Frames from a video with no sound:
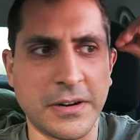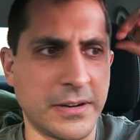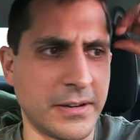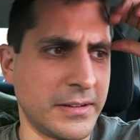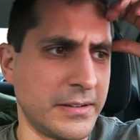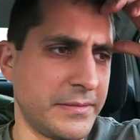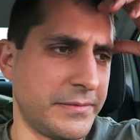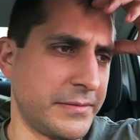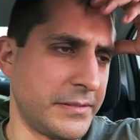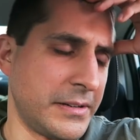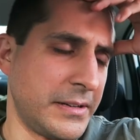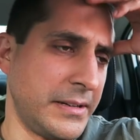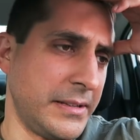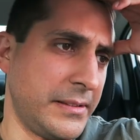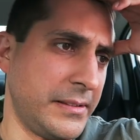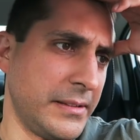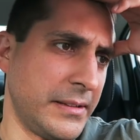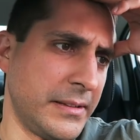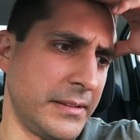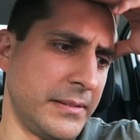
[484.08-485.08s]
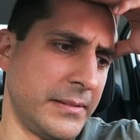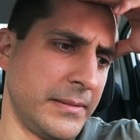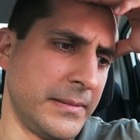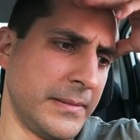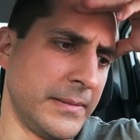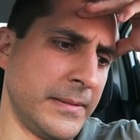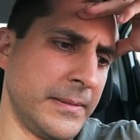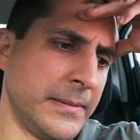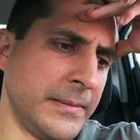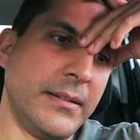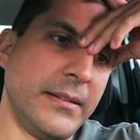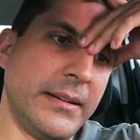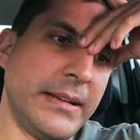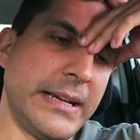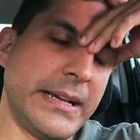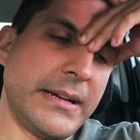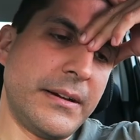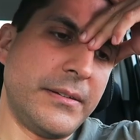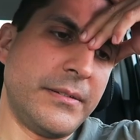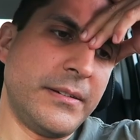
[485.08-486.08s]
hard for anything.
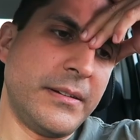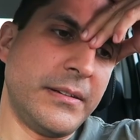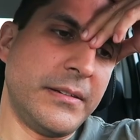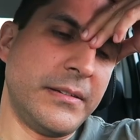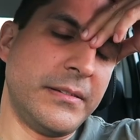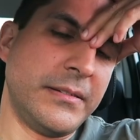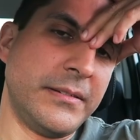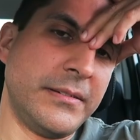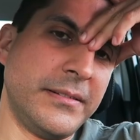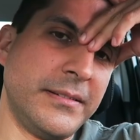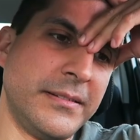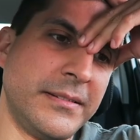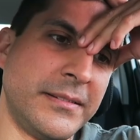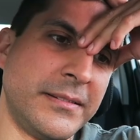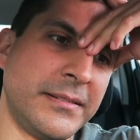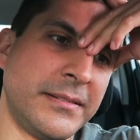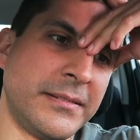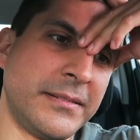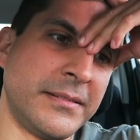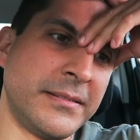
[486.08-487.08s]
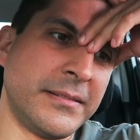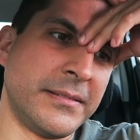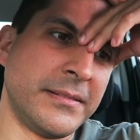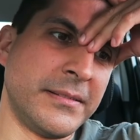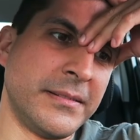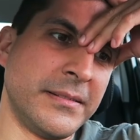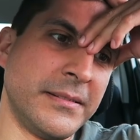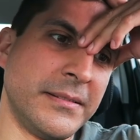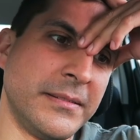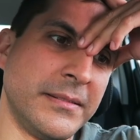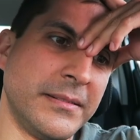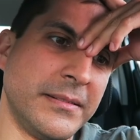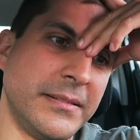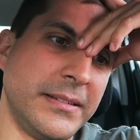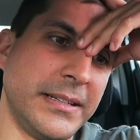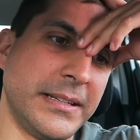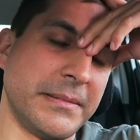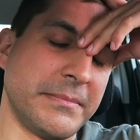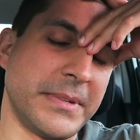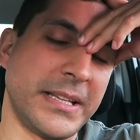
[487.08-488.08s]
Now. Oh my God.
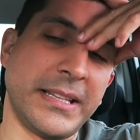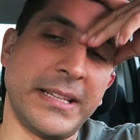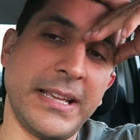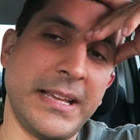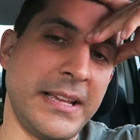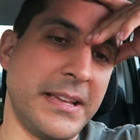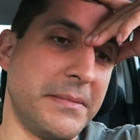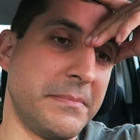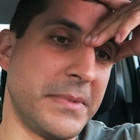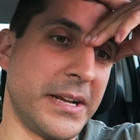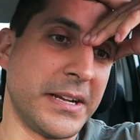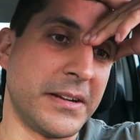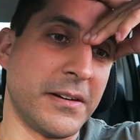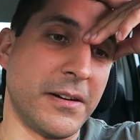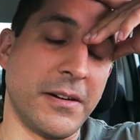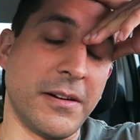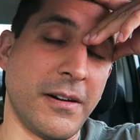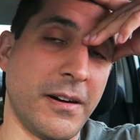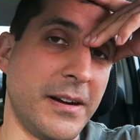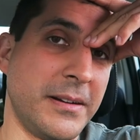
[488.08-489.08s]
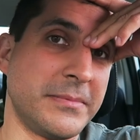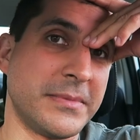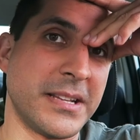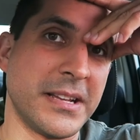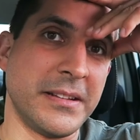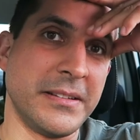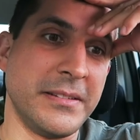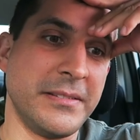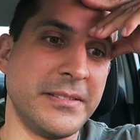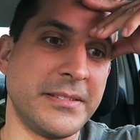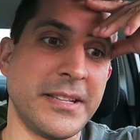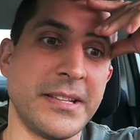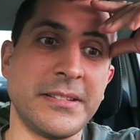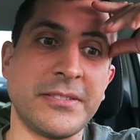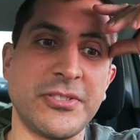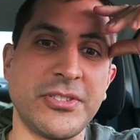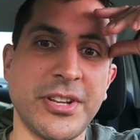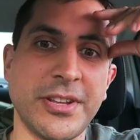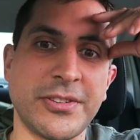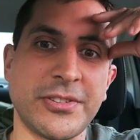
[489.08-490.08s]
Yeah, man, they hit my car hard. I'm telling you, it
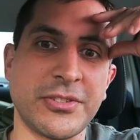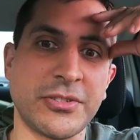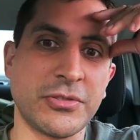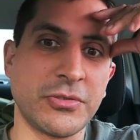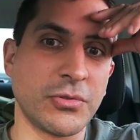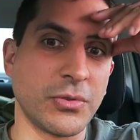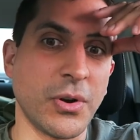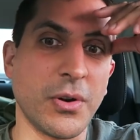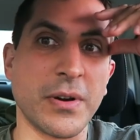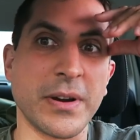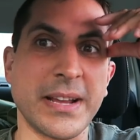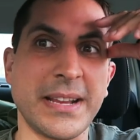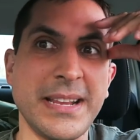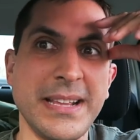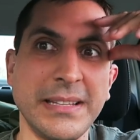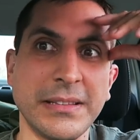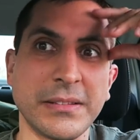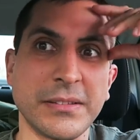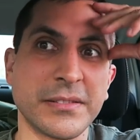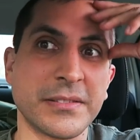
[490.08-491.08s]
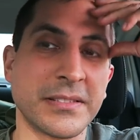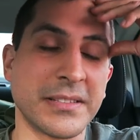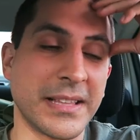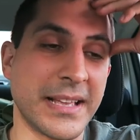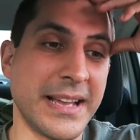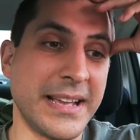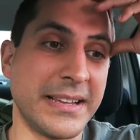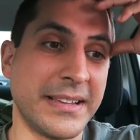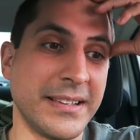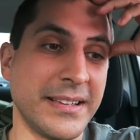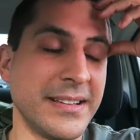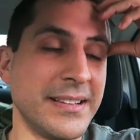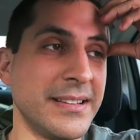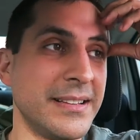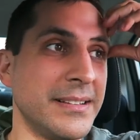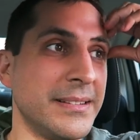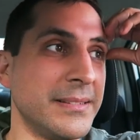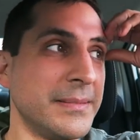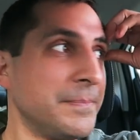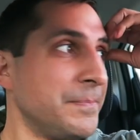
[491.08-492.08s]
is destroyed. It looks like,
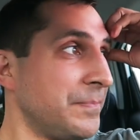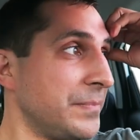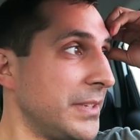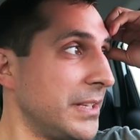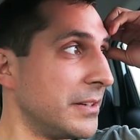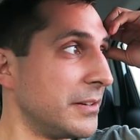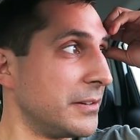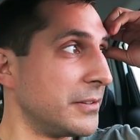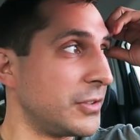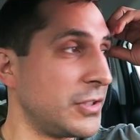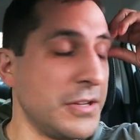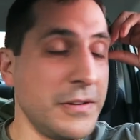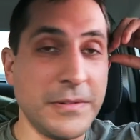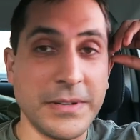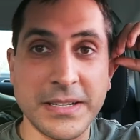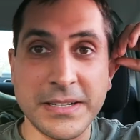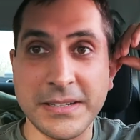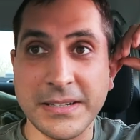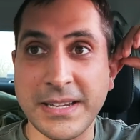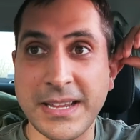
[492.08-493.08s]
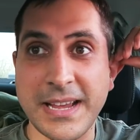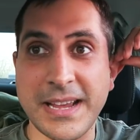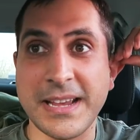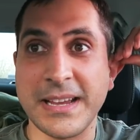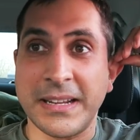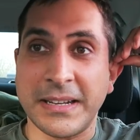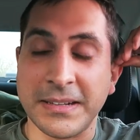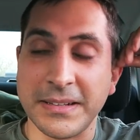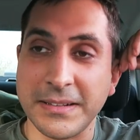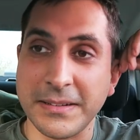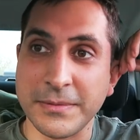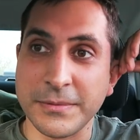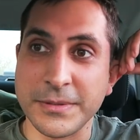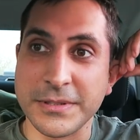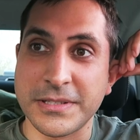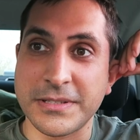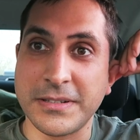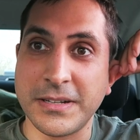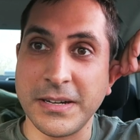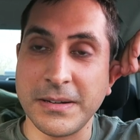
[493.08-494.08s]
you know, a tuna can, it
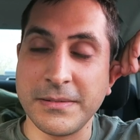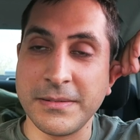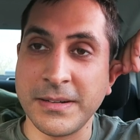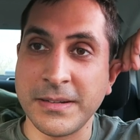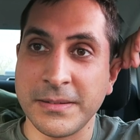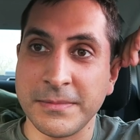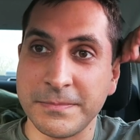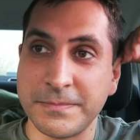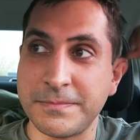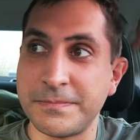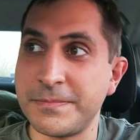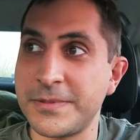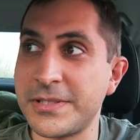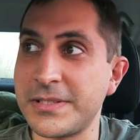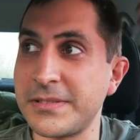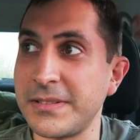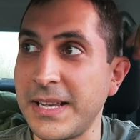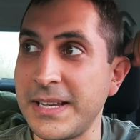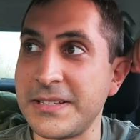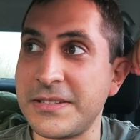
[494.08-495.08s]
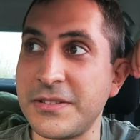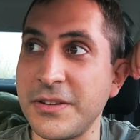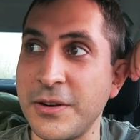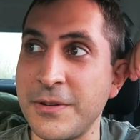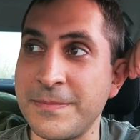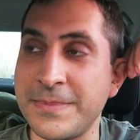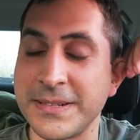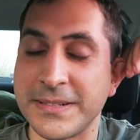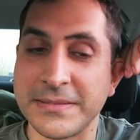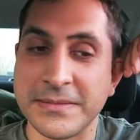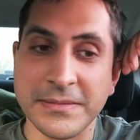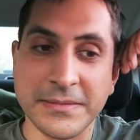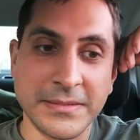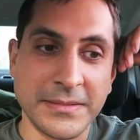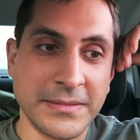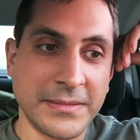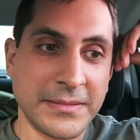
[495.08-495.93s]
was uh, sliced open.